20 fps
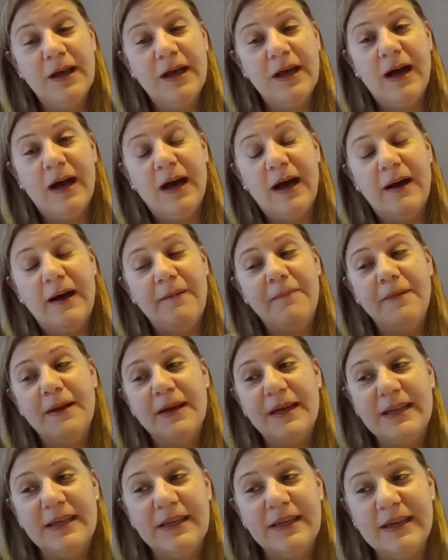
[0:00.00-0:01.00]

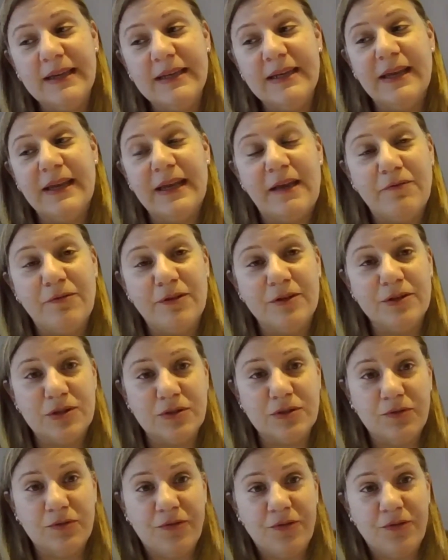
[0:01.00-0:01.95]
in an effort to